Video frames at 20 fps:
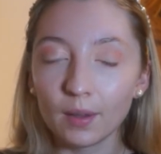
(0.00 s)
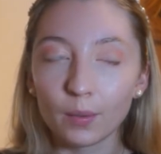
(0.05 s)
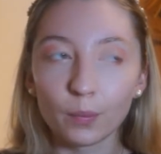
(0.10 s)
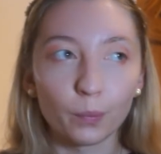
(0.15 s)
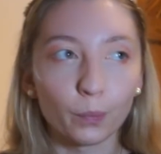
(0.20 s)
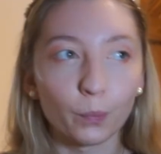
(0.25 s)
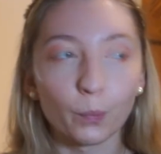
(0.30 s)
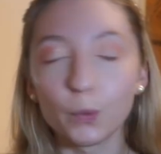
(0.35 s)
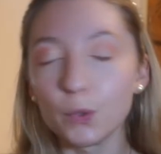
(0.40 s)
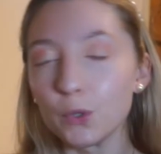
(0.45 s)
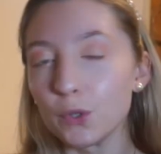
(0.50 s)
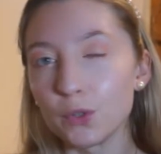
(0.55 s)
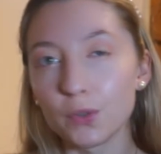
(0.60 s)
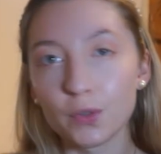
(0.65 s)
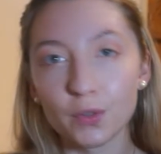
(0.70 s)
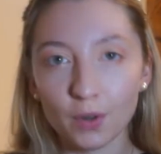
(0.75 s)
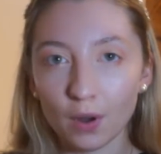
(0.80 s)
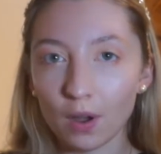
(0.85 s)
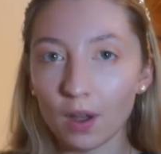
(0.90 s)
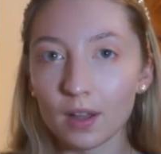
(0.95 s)
once you
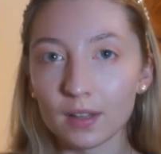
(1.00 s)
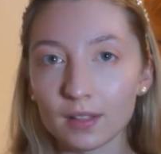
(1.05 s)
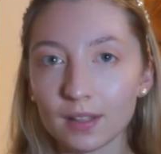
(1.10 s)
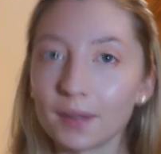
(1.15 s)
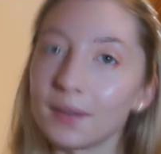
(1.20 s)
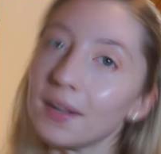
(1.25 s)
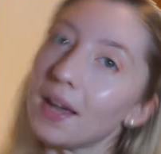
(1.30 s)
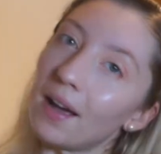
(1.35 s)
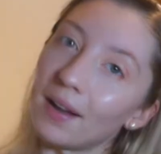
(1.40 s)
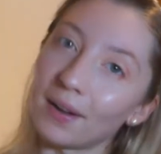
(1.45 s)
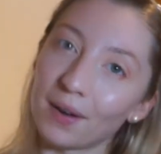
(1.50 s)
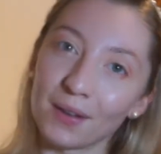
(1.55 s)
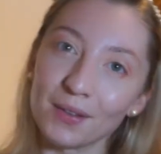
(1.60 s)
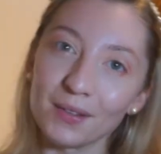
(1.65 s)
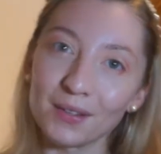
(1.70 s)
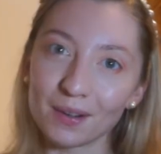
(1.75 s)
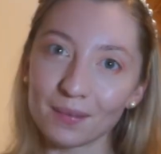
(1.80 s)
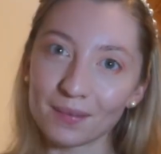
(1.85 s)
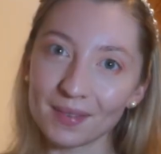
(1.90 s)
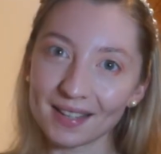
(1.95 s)
start it's like, yeah, I can't
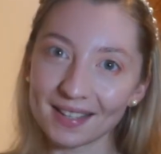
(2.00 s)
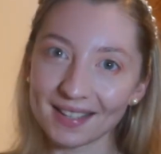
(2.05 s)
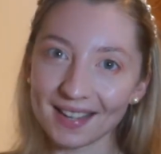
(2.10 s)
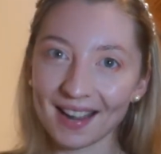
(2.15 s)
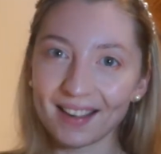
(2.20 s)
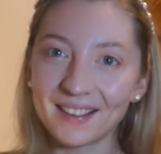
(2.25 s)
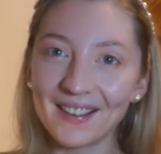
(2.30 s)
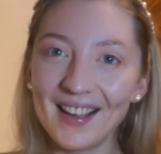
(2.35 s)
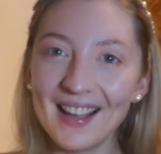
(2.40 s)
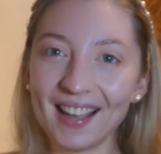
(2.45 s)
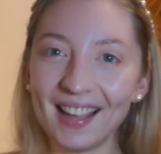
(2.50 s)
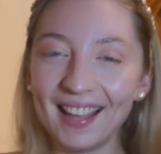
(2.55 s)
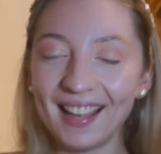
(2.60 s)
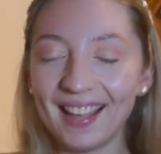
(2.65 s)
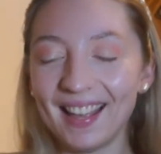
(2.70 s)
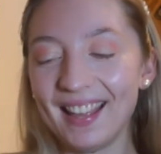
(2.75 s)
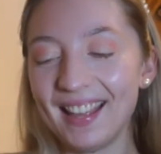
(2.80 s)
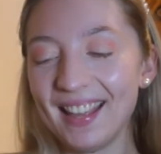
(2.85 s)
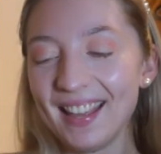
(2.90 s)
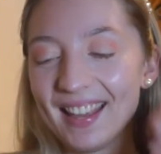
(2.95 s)
stop this now.
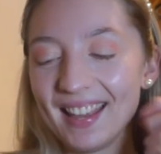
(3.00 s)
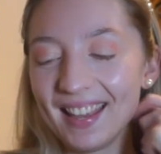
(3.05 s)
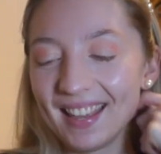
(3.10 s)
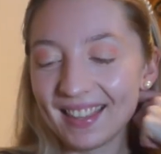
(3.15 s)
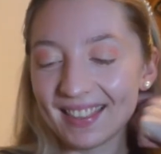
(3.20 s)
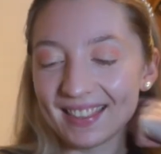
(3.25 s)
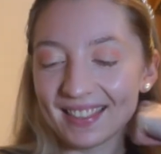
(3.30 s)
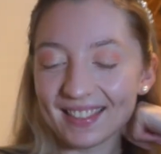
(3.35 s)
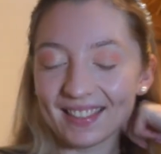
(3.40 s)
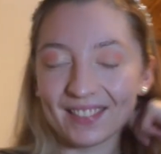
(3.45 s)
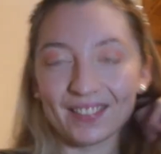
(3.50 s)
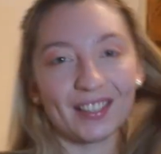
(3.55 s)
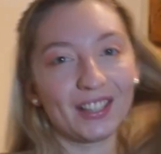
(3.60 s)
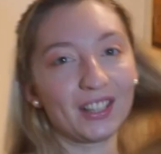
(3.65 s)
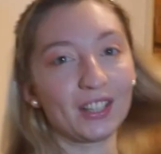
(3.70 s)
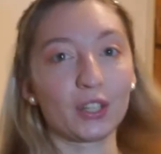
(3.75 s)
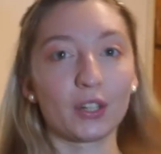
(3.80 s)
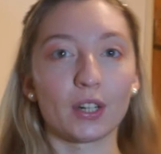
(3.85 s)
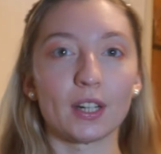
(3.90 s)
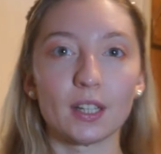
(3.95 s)
Which is
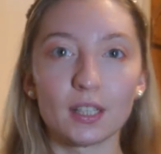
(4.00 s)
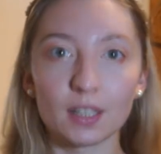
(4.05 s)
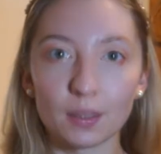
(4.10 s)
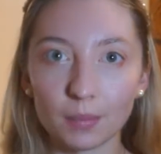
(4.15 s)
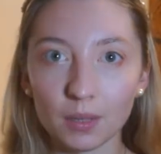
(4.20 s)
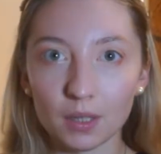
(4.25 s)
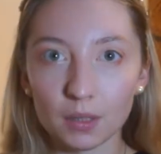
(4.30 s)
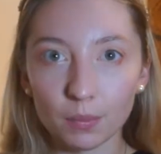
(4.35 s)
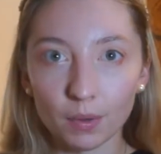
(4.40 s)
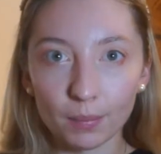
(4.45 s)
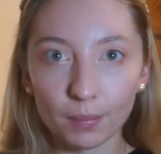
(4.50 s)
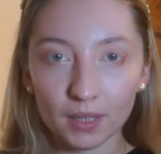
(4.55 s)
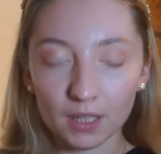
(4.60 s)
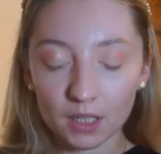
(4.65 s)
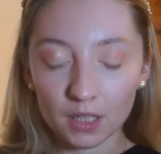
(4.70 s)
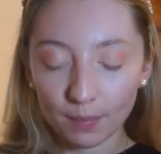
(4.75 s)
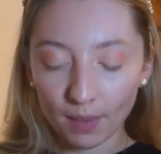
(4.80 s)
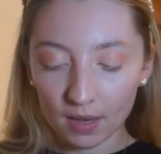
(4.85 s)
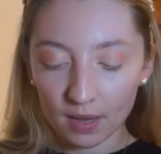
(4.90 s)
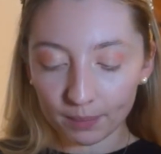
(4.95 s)
great because it means more money
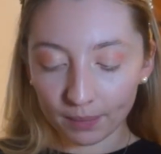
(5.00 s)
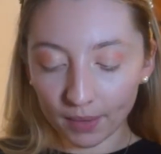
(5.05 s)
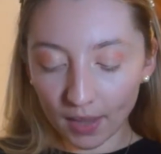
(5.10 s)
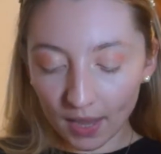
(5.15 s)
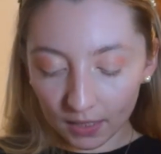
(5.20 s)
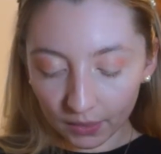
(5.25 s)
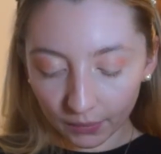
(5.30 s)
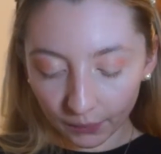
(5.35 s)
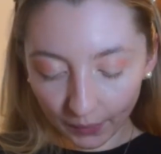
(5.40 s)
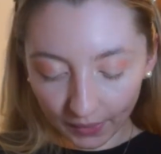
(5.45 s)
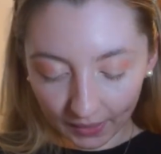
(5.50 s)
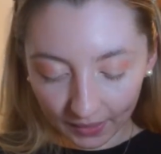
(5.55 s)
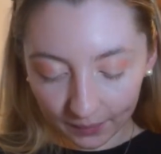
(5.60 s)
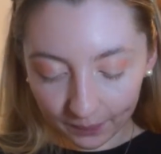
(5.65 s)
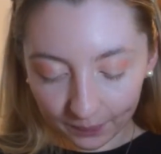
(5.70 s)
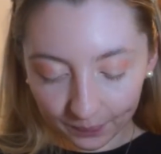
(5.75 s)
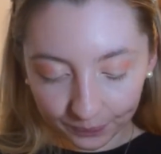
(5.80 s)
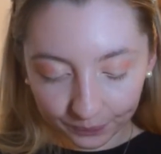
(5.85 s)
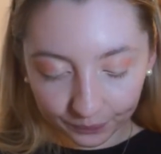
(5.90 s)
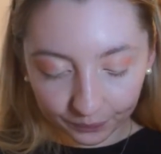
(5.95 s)
spent. But anyway,
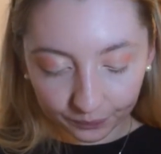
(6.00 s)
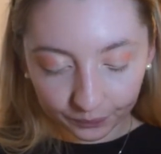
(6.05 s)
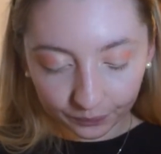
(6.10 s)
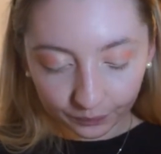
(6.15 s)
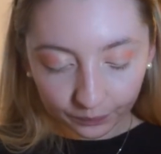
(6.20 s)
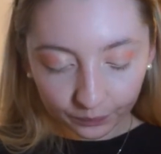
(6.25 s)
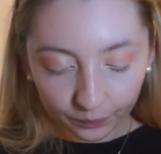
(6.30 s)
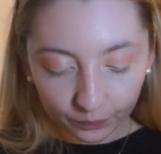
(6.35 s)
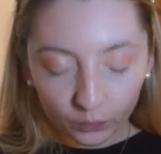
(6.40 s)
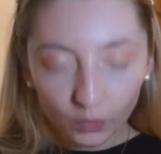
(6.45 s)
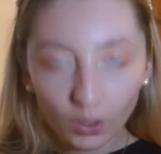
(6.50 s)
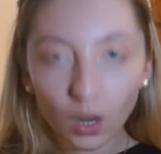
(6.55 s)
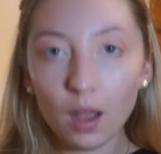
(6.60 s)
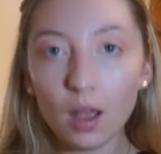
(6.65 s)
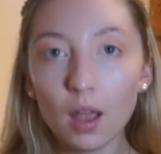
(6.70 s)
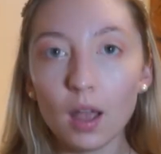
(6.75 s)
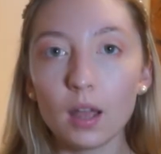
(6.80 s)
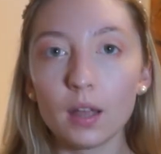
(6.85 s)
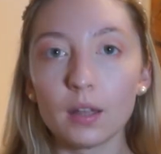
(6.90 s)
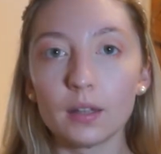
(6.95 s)

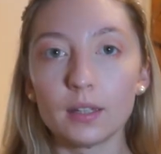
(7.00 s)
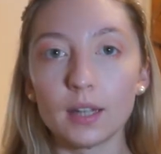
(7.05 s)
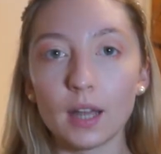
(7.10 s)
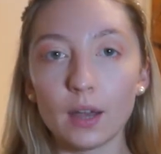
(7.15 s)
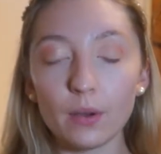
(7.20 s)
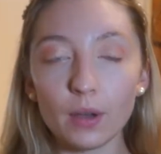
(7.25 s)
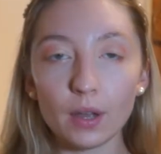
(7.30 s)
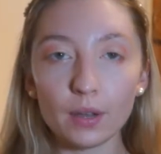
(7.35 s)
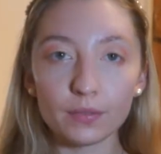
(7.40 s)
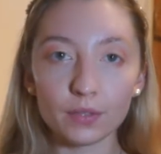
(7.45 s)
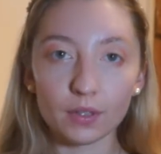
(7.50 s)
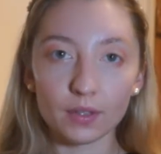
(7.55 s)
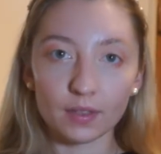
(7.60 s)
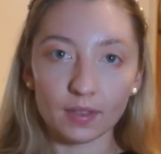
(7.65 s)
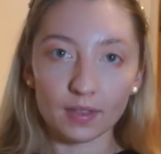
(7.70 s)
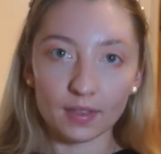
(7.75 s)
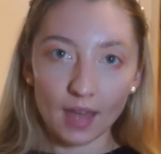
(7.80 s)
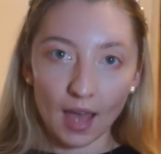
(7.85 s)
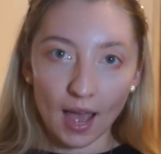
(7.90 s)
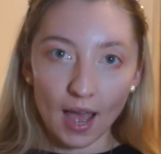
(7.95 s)
now I've done
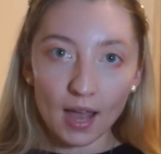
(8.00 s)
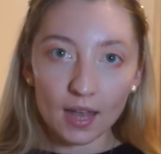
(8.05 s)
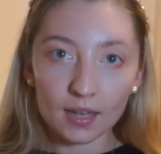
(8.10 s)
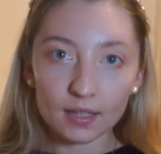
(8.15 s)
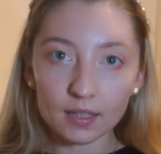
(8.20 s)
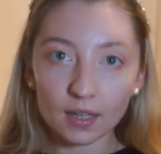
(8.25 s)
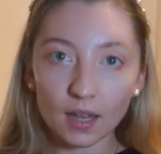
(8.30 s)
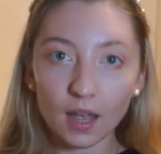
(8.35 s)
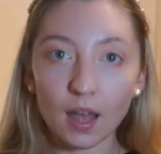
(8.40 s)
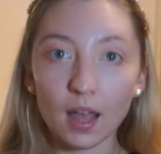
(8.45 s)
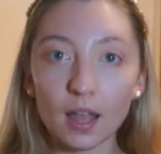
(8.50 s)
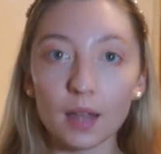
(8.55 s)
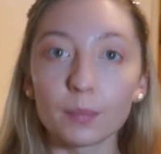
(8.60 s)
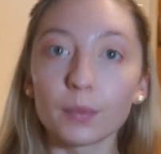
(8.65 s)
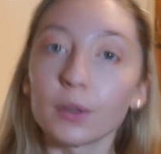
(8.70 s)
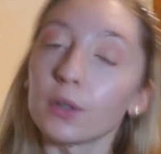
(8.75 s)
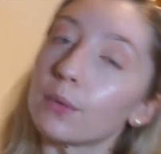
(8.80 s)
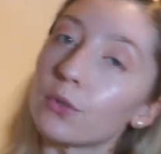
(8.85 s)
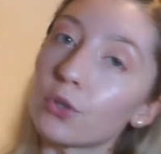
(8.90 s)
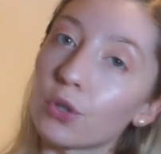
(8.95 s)
that, I'm
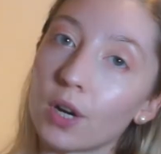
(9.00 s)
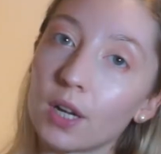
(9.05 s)
going to try